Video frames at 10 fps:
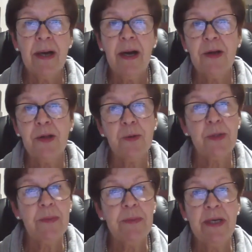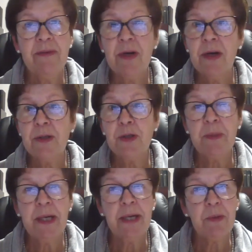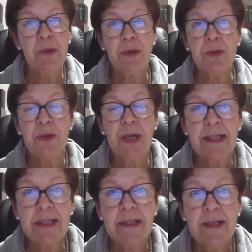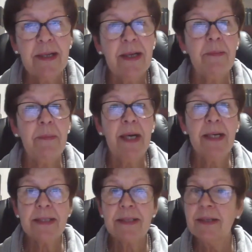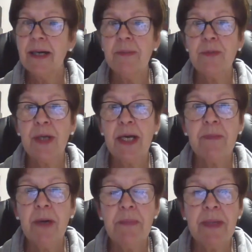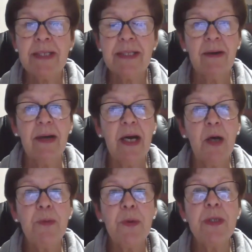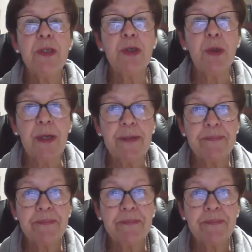I thought I'm never going to be able to do that, but I'm trying my best, so I hope you enjoy.